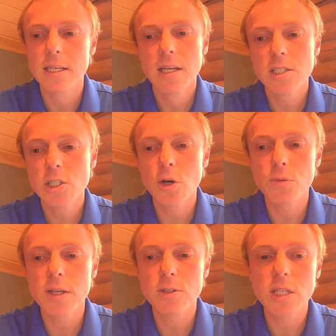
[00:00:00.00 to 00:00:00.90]
So
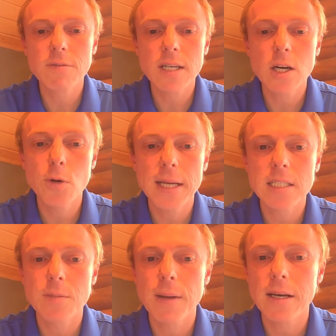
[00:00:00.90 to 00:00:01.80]
there's different copays
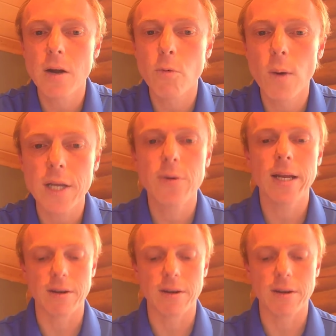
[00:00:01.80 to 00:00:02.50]
depending on what you need.